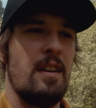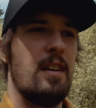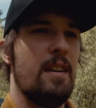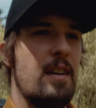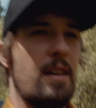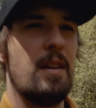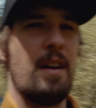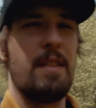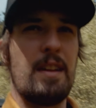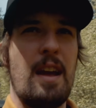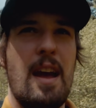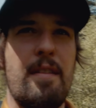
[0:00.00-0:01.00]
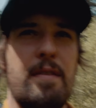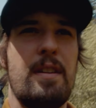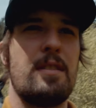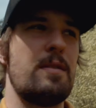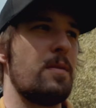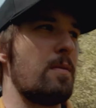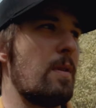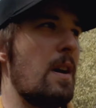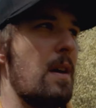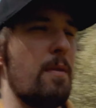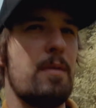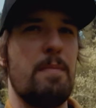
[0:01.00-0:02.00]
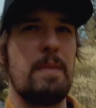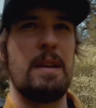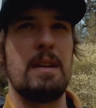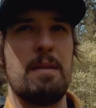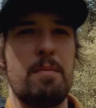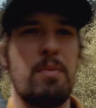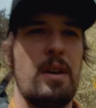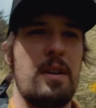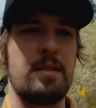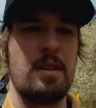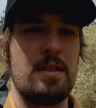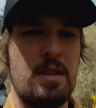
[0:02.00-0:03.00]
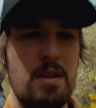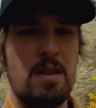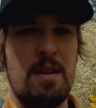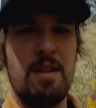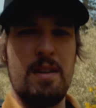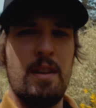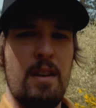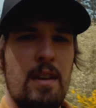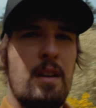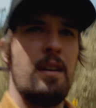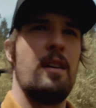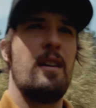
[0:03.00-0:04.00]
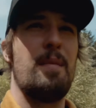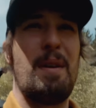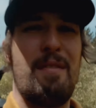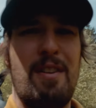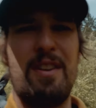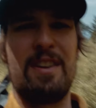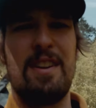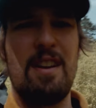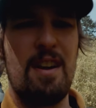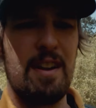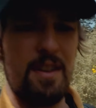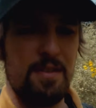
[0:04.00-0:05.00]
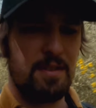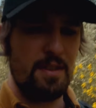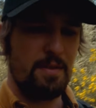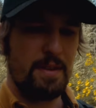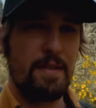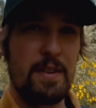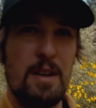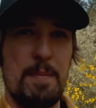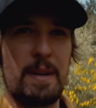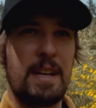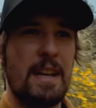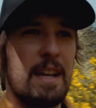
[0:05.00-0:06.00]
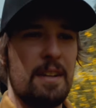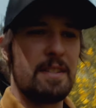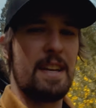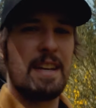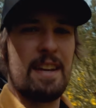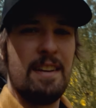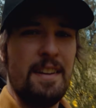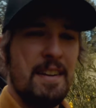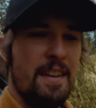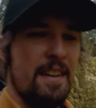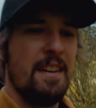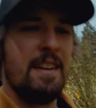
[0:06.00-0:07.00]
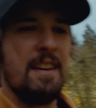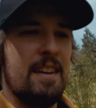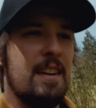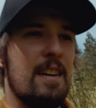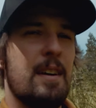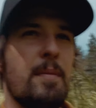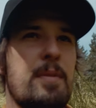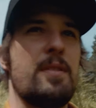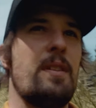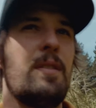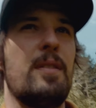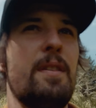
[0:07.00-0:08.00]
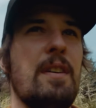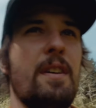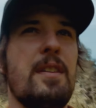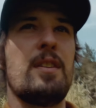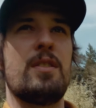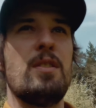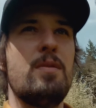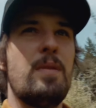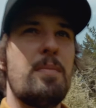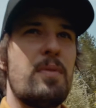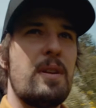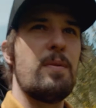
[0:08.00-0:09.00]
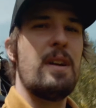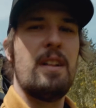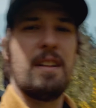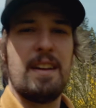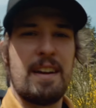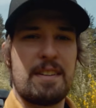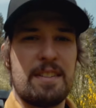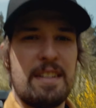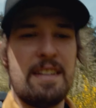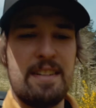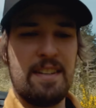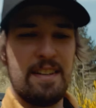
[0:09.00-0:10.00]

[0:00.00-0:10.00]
I think I have it to RAW with medium processing. I'm not very good at audio, so whatever help I can get, I'll take it. So the shoot went pretty well, actually.